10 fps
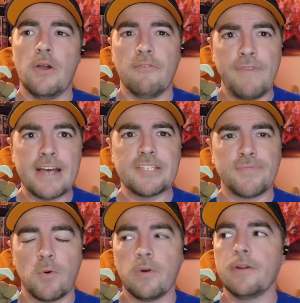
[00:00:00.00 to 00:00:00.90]
Fast
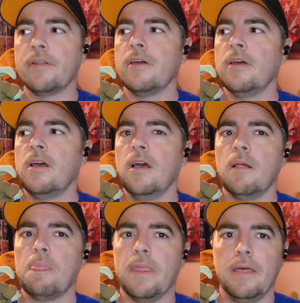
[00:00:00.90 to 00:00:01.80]
forward,
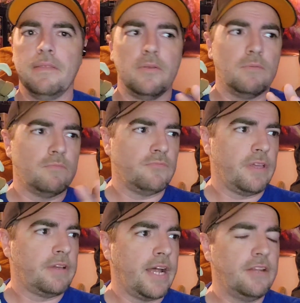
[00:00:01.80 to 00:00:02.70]

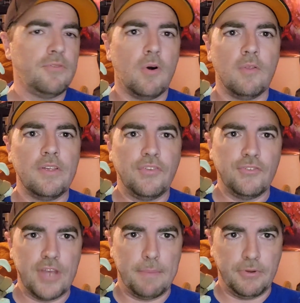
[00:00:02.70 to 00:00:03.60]
they kind of do all this in
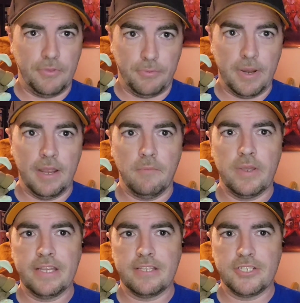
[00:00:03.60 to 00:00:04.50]
chapter 3.
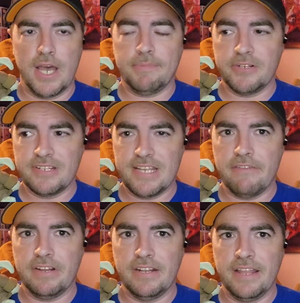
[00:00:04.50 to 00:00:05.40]
We get to chapter
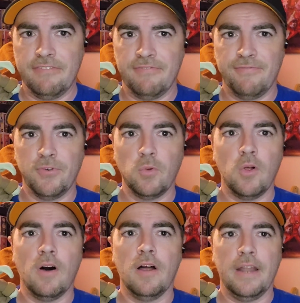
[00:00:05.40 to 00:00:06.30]
7, and they full
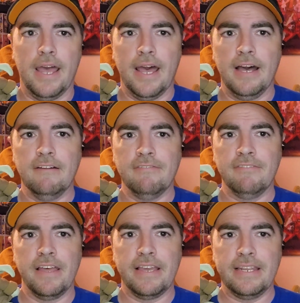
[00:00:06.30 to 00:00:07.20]
on have
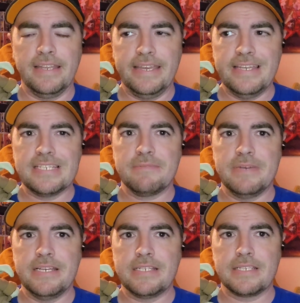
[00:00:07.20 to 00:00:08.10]
an
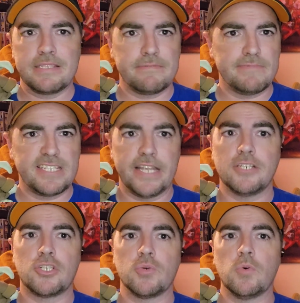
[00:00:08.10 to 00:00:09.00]
intimate,
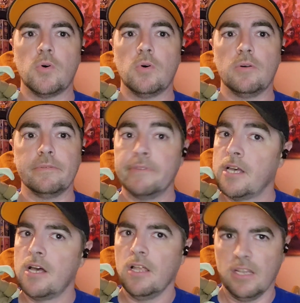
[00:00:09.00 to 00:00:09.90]
sensual
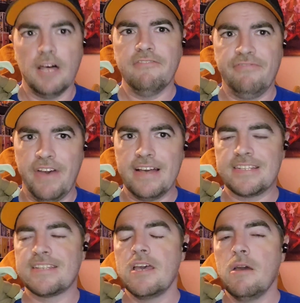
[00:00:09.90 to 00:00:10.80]
love
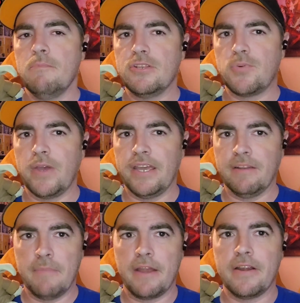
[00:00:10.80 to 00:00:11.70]
fest
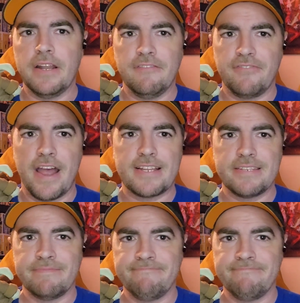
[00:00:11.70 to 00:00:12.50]
between Merrin and Fret.